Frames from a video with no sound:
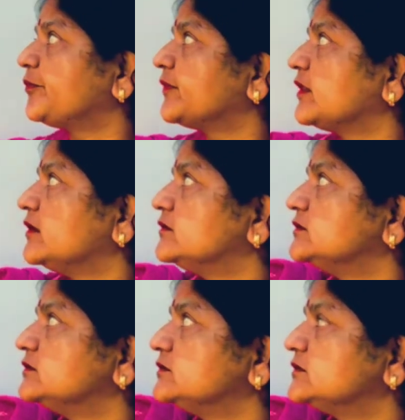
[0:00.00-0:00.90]

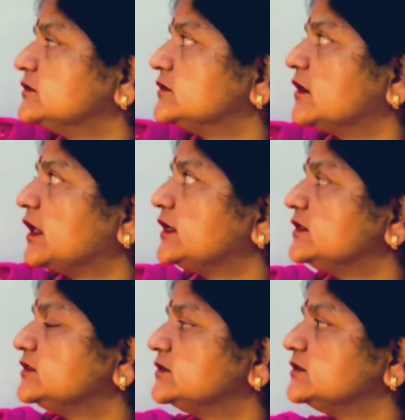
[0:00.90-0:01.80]
So, the
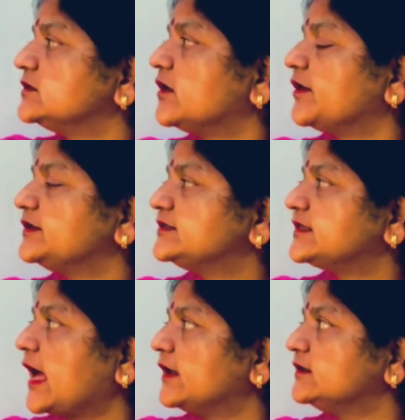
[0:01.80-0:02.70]
narrator
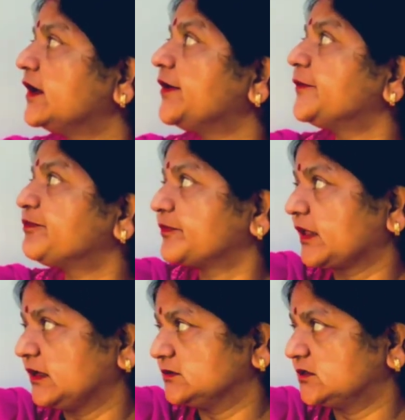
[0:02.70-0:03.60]
says that
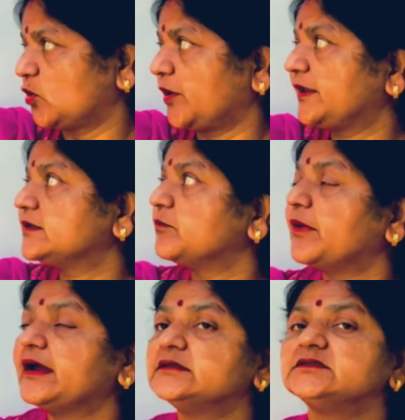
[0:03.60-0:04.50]
even today,
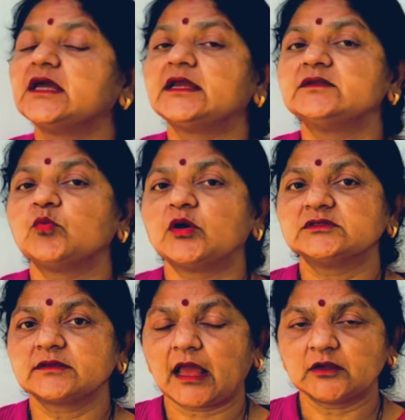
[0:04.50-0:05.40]
when the attire
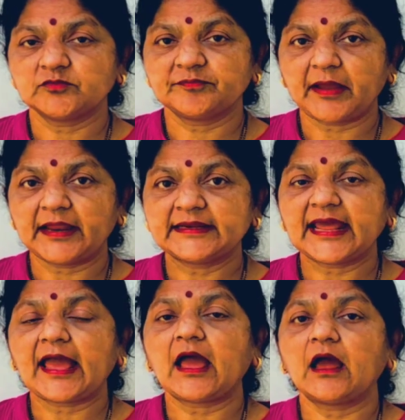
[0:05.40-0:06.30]
of half
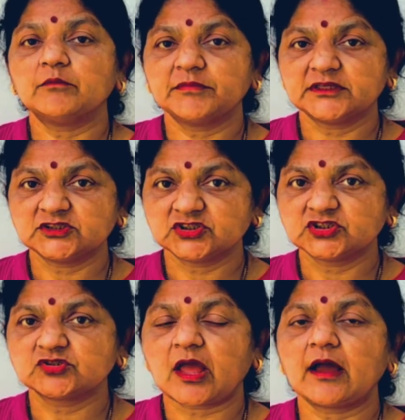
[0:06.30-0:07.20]
pant which
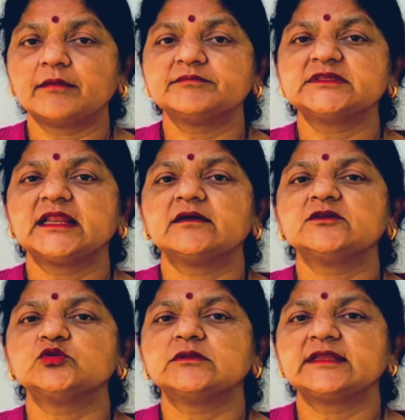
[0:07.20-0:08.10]
reaches just
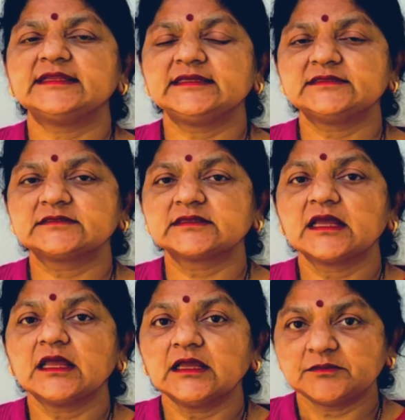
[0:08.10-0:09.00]
below the knees
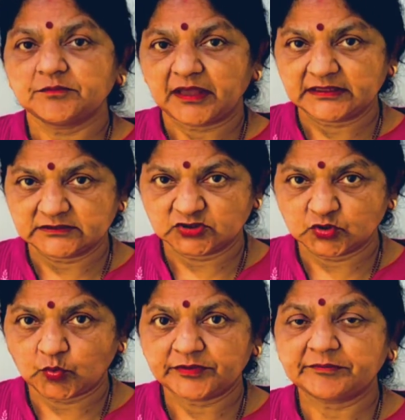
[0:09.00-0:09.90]
and a
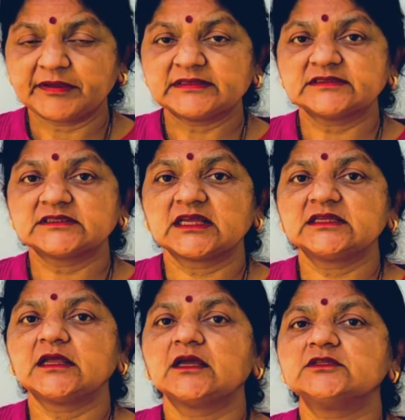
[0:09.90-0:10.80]
shirt is
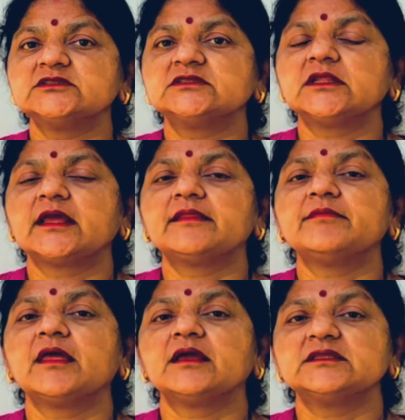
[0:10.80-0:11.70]
seen,
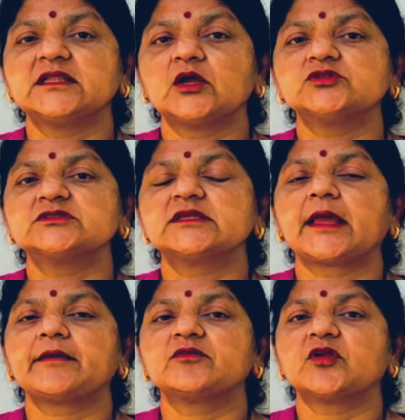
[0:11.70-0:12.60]
then it is
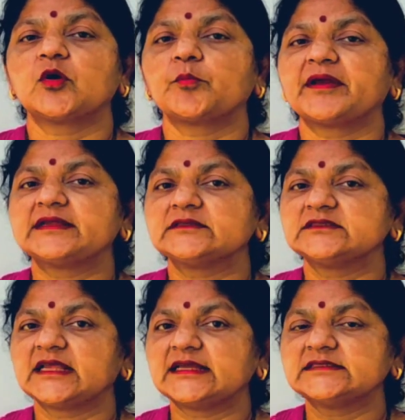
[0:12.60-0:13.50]
immediately
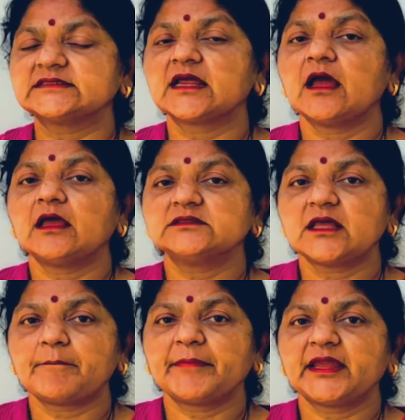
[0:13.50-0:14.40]
recognized
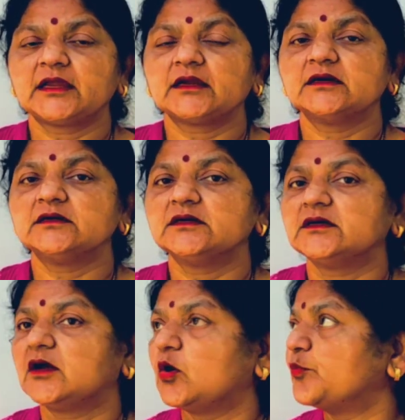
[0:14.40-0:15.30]
as a baker.
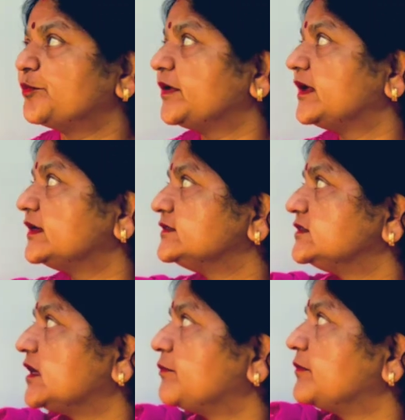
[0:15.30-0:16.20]
Like, for
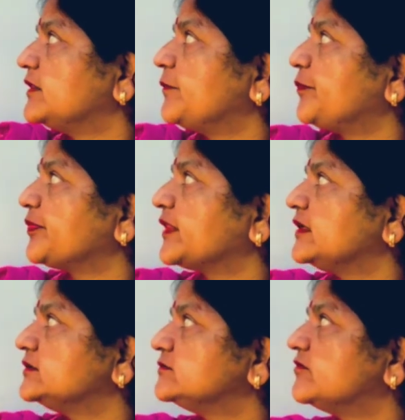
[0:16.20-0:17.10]
example, we
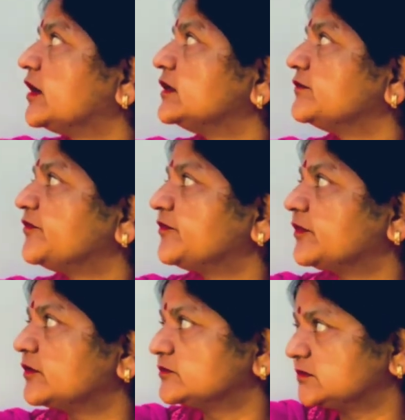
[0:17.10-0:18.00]
see someone
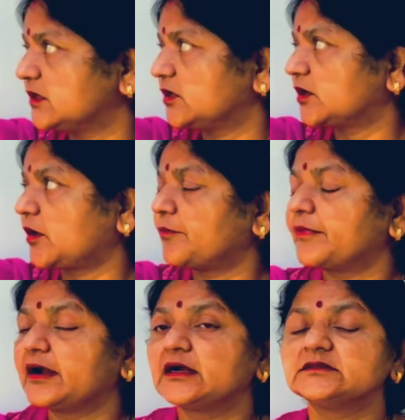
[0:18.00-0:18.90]
wearing
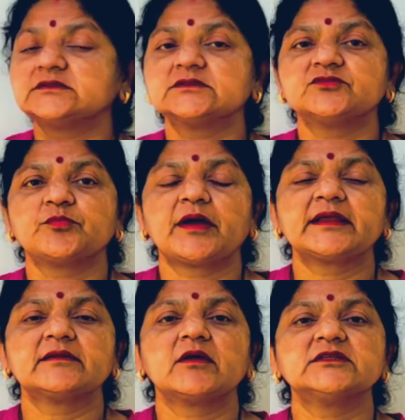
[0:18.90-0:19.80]
a red
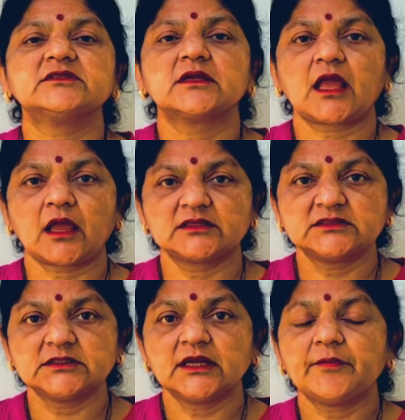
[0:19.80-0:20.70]
and a white
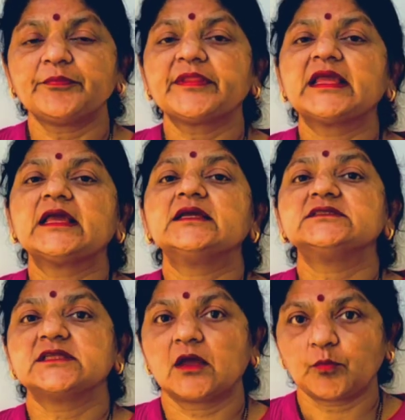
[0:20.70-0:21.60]
sari, we say it
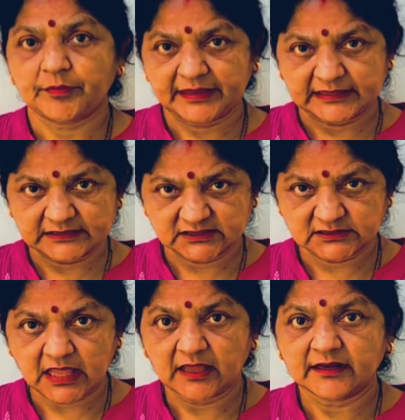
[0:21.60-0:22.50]
is a
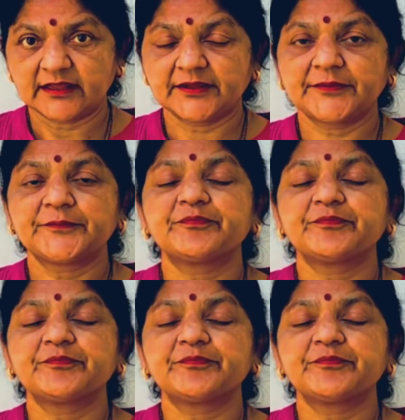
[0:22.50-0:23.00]
Bengali sari.